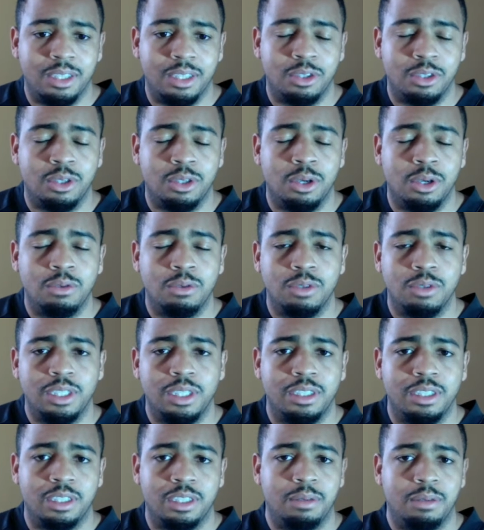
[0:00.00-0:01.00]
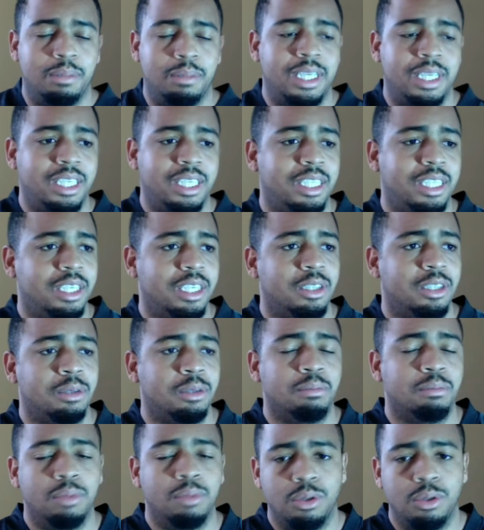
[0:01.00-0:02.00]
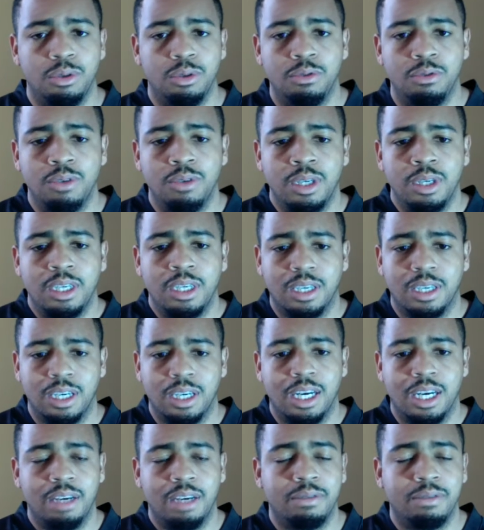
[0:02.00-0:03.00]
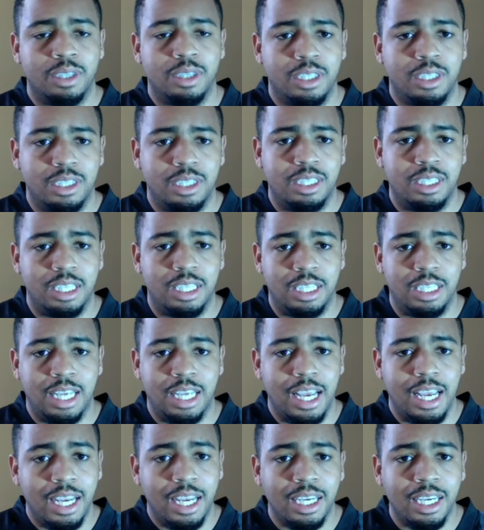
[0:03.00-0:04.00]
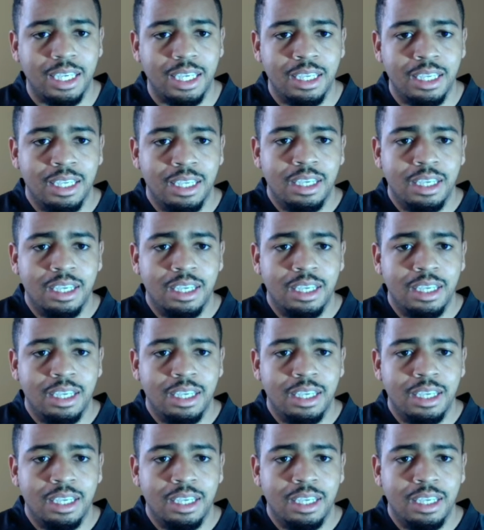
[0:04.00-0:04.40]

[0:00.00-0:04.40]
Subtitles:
There's no reason to make any other move or leverage to gain